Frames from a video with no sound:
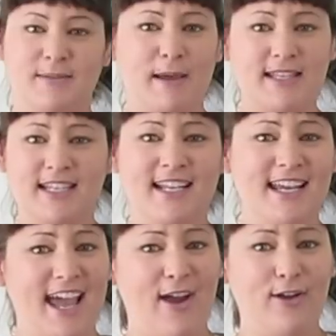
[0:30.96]
It's basically
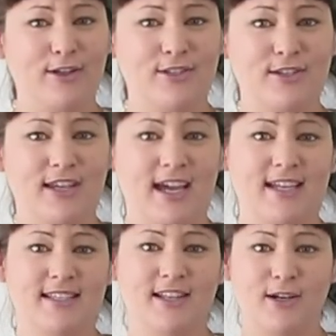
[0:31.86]
a carry-on
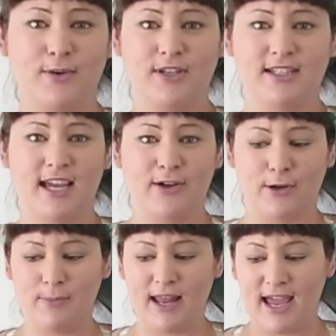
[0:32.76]
suitcase like what you take on
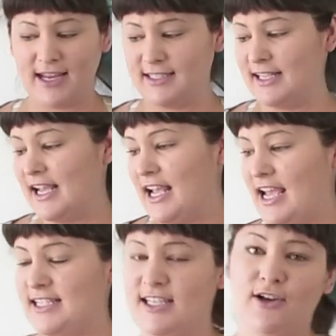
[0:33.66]
a plane.
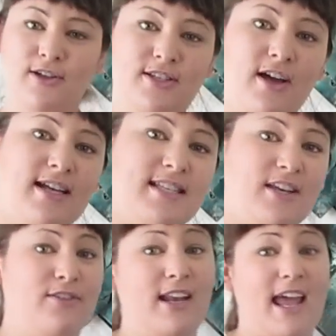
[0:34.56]
It's the size that
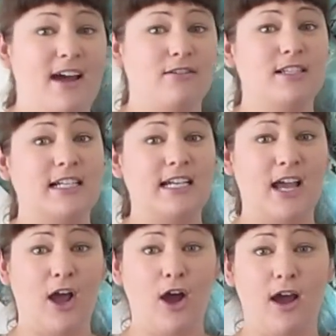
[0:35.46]
you're allowed
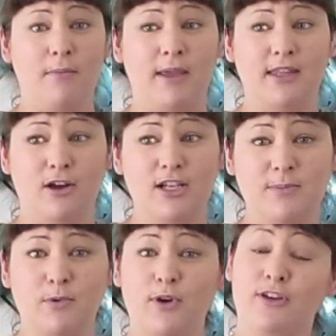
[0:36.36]
in the
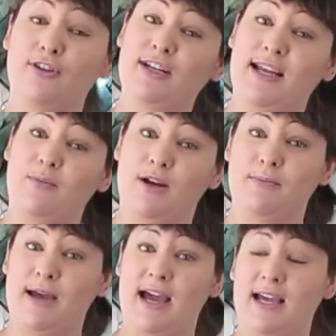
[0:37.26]
hospital, and you're only allowed
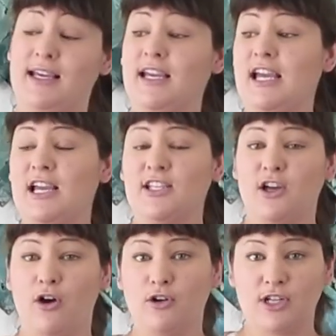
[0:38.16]
one bag.
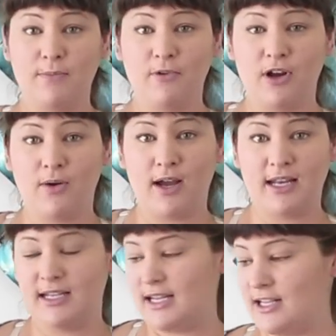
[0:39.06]
So I'll jump right
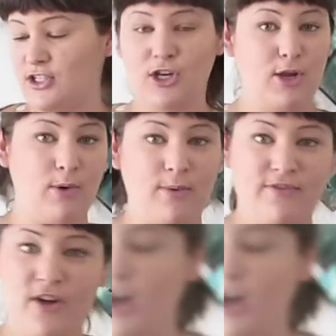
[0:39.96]
in and show you what we've